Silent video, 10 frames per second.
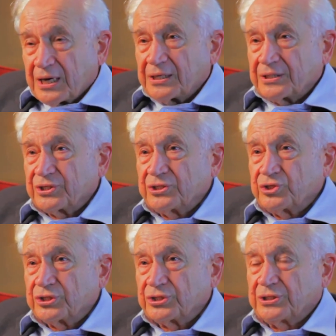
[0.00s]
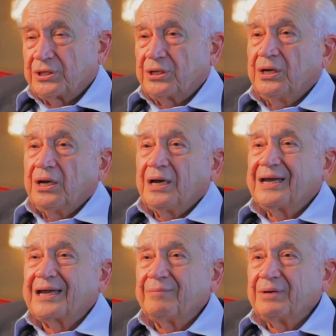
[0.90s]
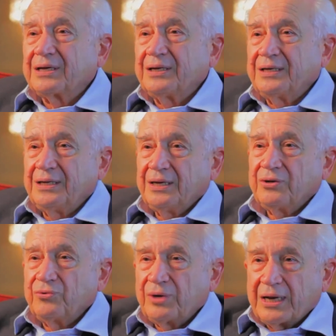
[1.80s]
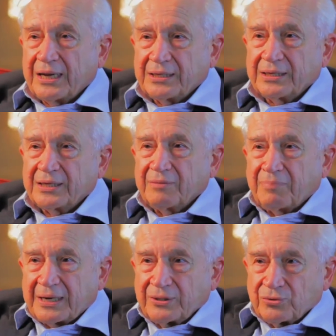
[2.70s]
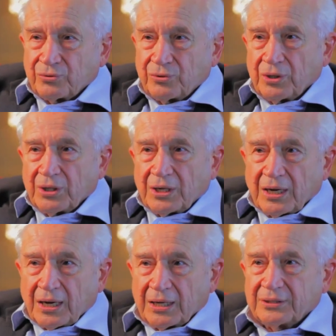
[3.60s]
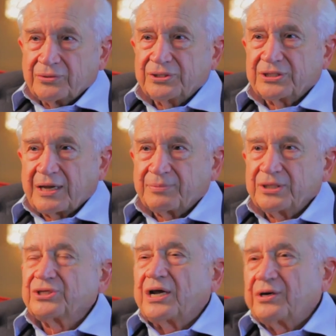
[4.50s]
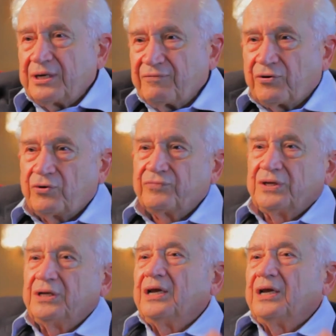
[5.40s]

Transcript: others are just uh, chemically related and bind to other receptors are involved in